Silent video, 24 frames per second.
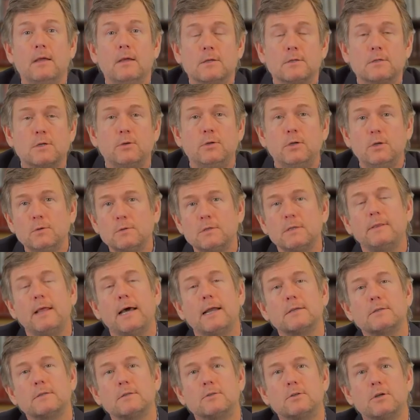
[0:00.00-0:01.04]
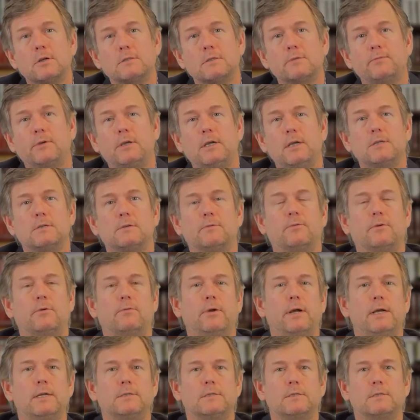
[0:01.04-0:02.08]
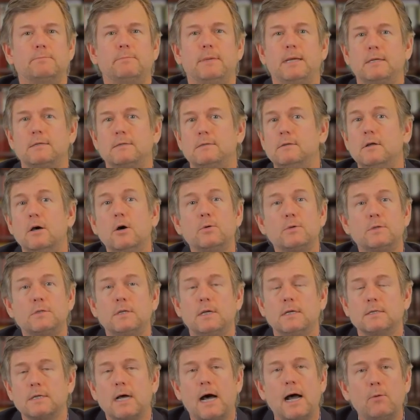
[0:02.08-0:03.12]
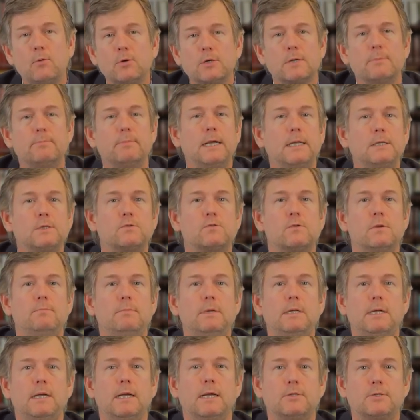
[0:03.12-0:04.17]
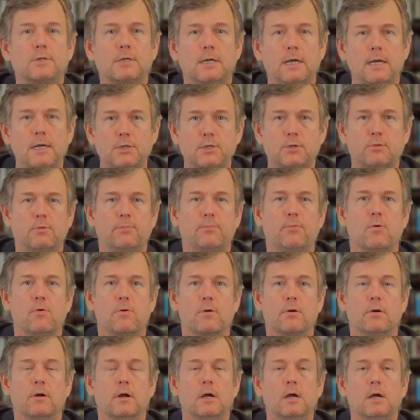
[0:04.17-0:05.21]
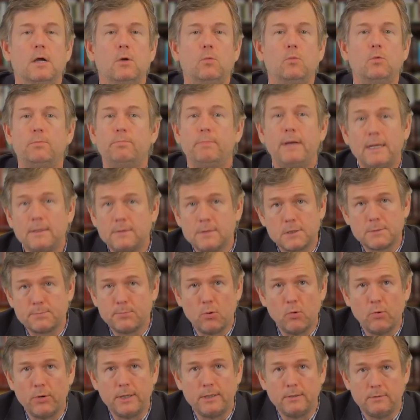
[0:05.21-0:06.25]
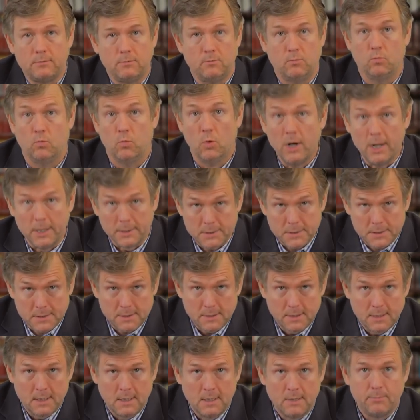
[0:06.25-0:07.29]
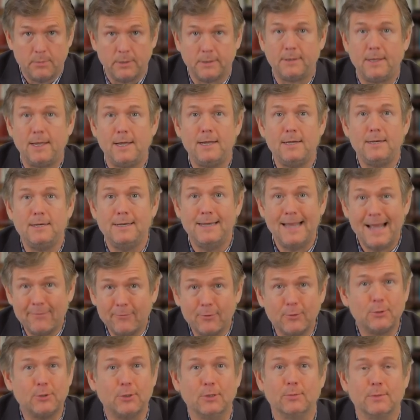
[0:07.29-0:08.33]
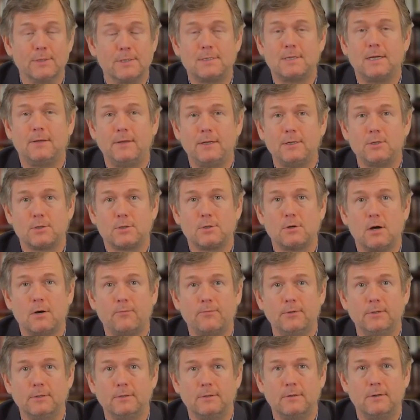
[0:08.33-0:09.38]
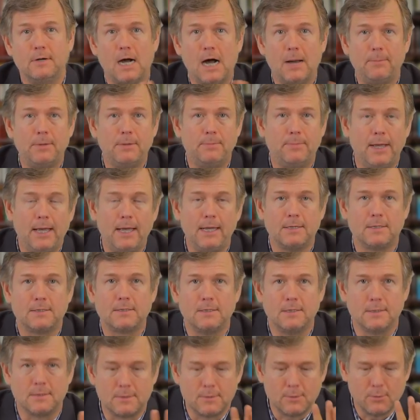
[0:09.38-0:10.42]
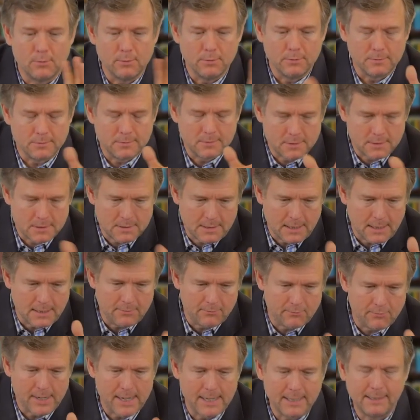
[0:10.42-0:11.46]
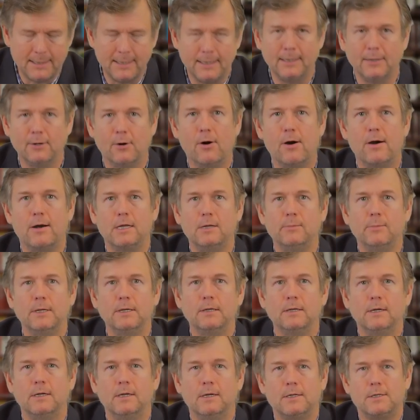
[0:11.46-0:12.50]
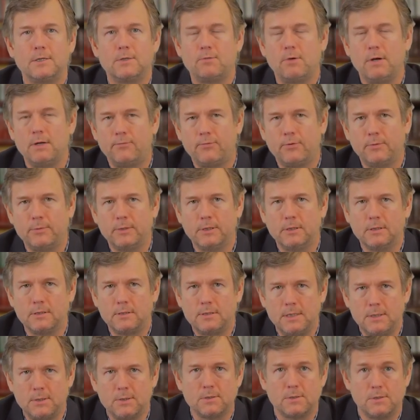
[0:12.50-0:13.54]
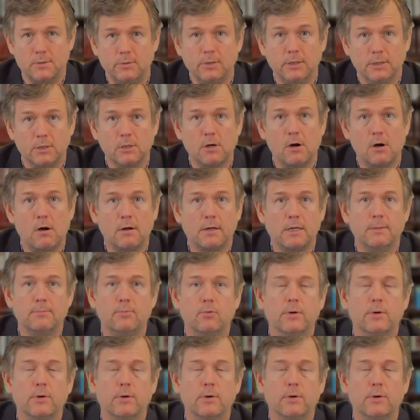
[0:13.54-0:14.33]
So using that as a justification for raises makes no sense. I wish a mainstream media education reporter would make this point once, but they never do. Instead, they just often copy-paste this whole state ranking argument straight from the teachers' union talking